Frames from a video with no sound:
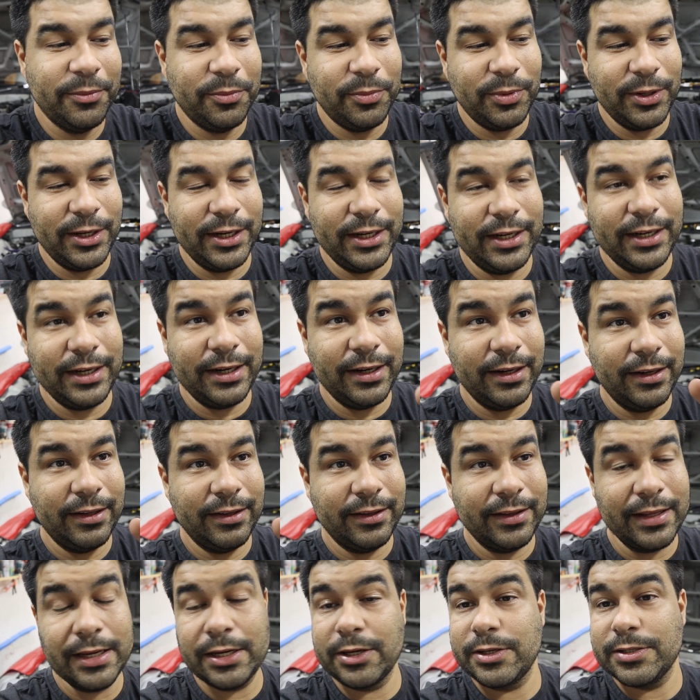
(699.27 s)

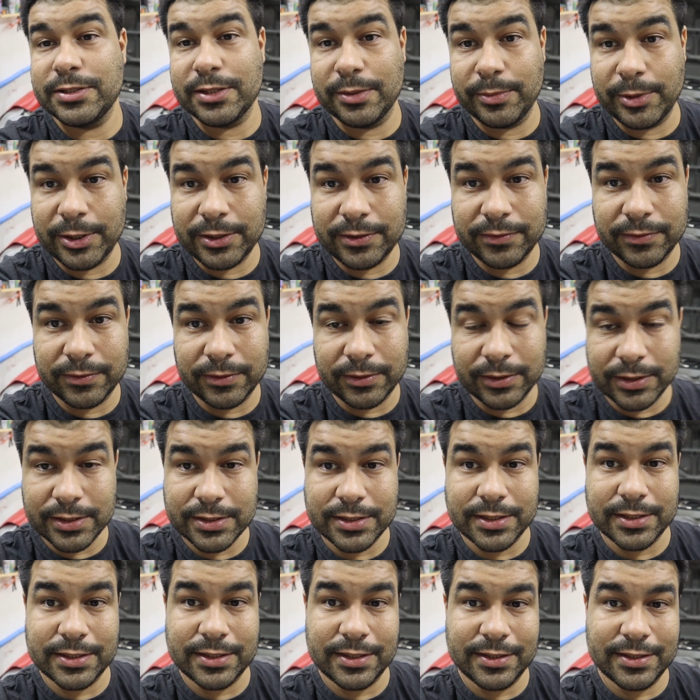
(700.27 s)
But thank you so much for all the
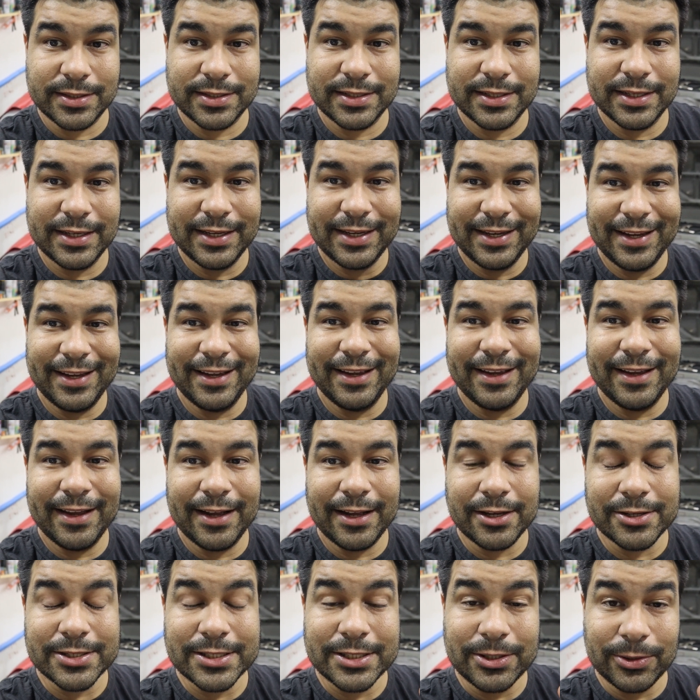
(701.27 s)
assistance.
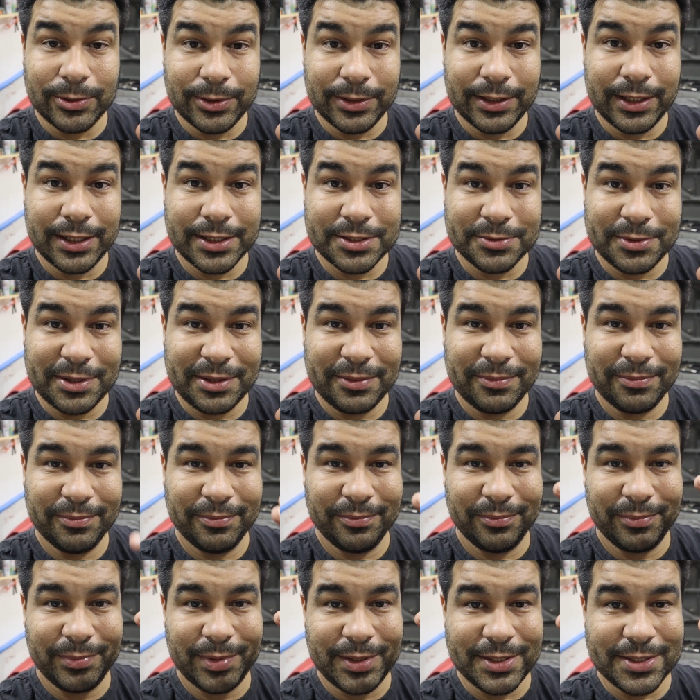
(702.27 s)
I'll see you all in the next one.
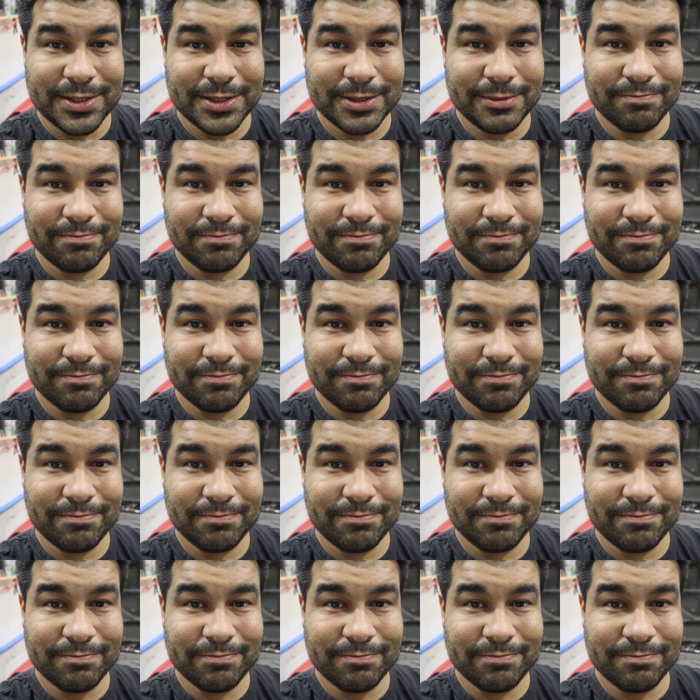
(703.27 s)
Peace.